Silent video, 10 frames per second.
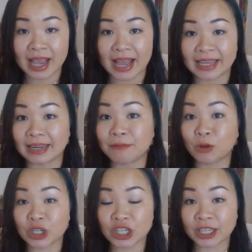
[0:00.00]
And
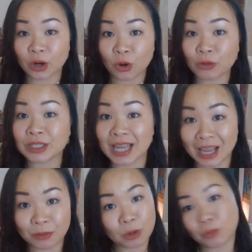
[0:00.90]
unfortunately, over
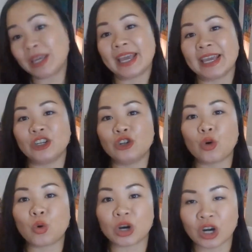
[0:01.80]
time, when we
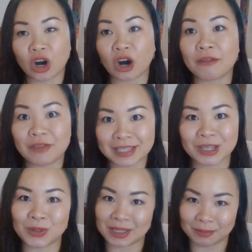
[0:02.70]
ignore our
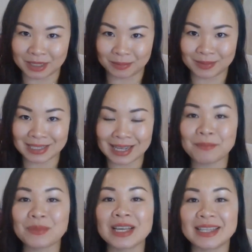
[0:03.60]
physical symptoms,
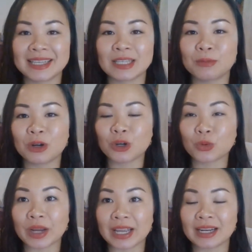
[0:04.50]
this will
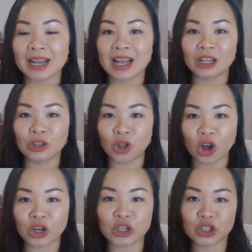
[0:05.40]
create
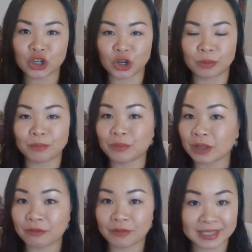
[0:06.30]
longer term
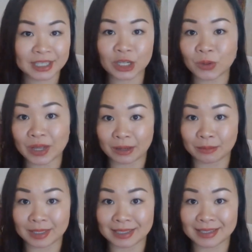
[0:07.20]
physical
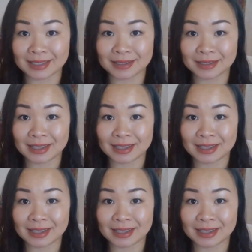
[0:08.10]
ailments.